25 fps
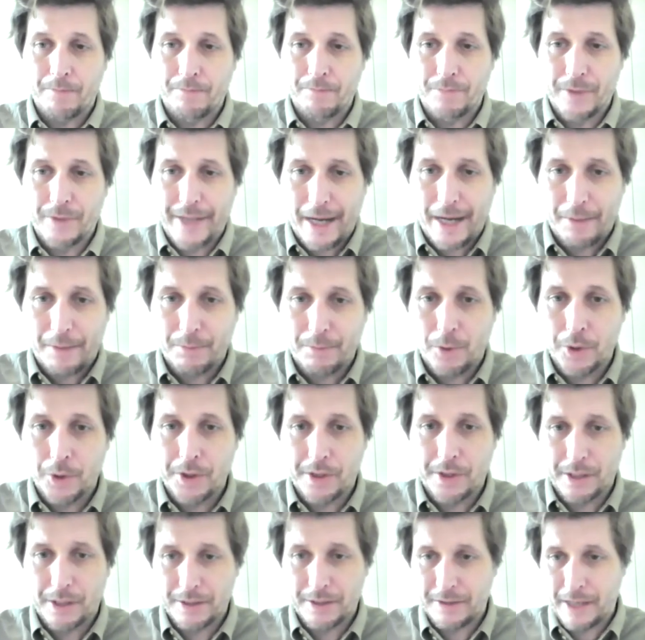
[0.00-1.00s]
debt
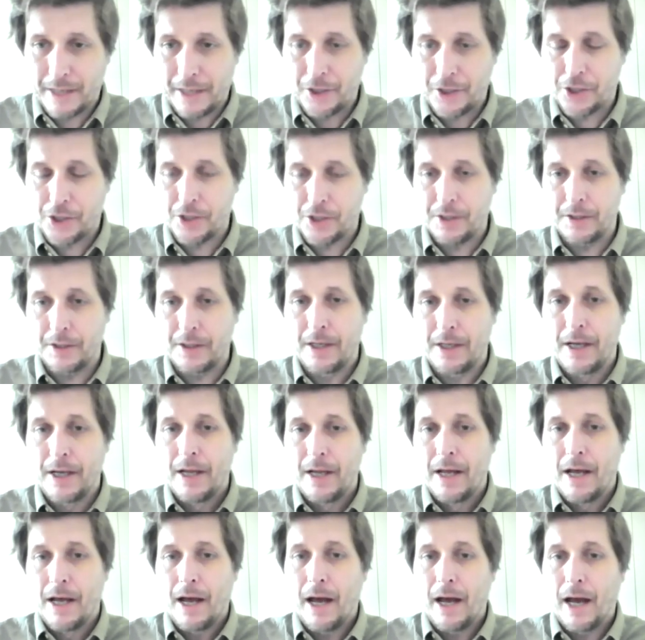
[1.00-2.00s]
monetization,
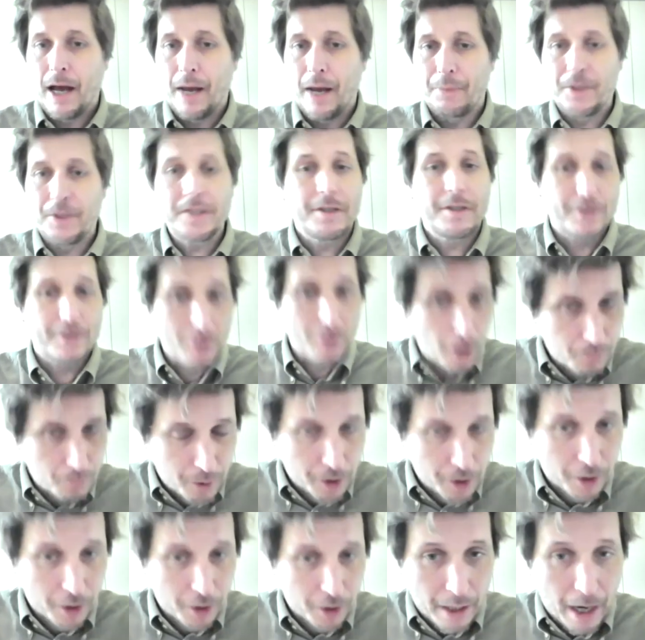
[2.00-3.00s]
we're
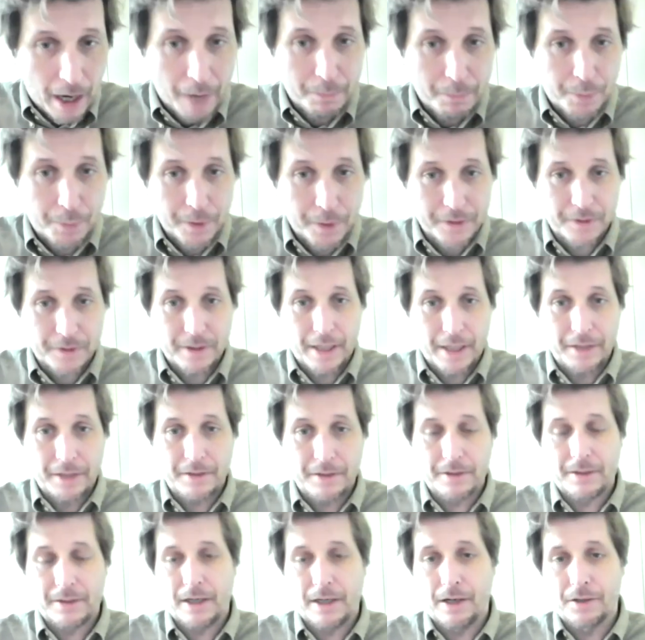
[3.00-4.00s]
not an
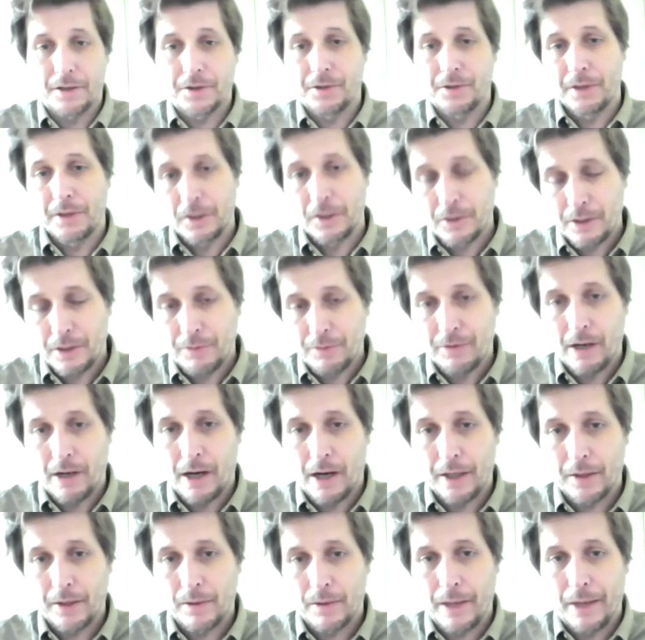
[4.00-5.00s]
unprecedented territory. You could even
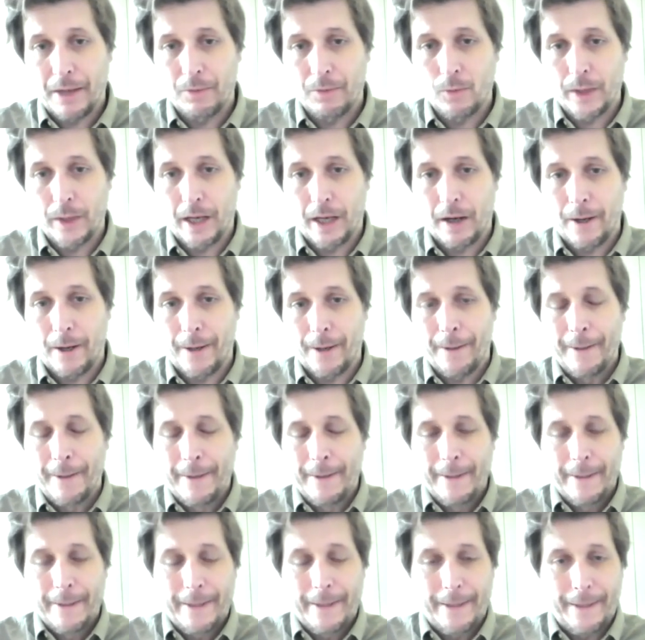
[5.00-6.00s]
argue that we are
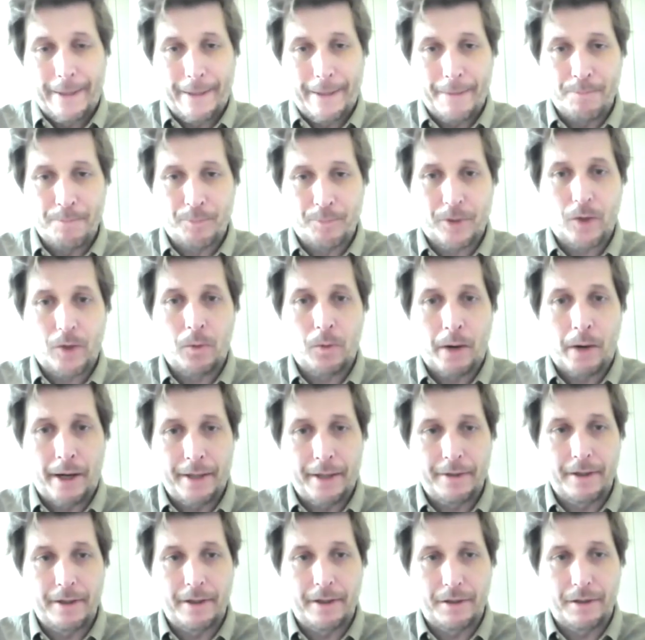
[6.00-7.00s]

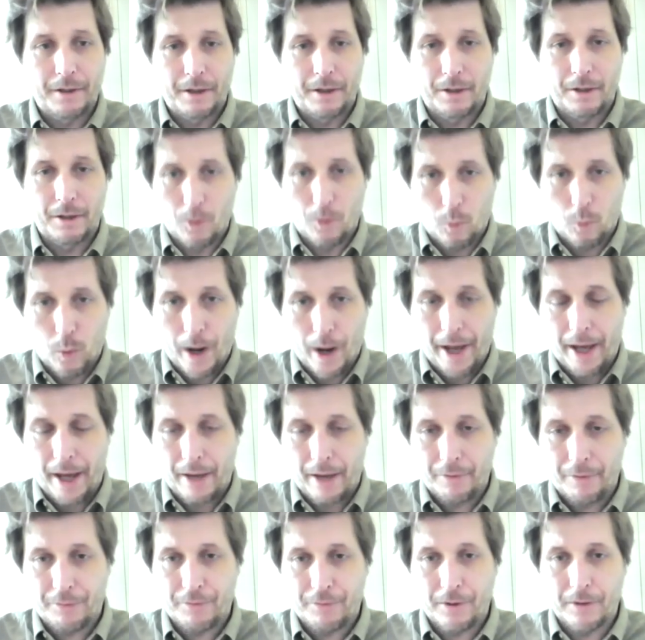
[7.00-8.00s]
quite
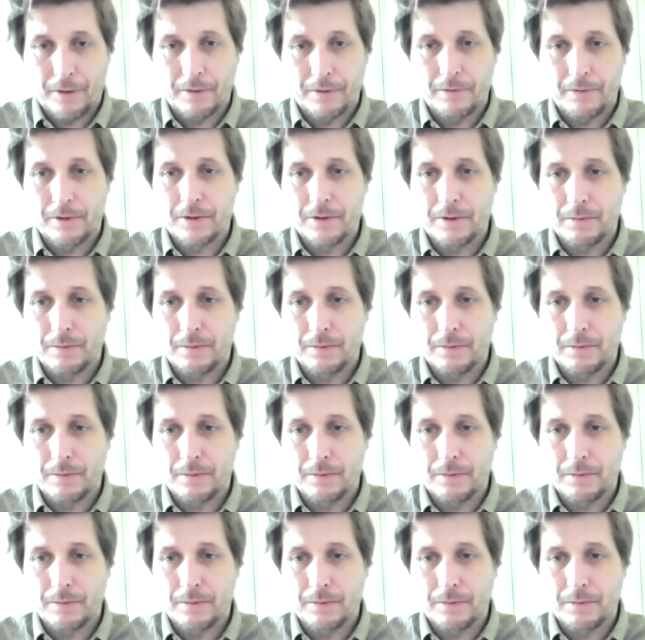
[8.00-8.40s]
away from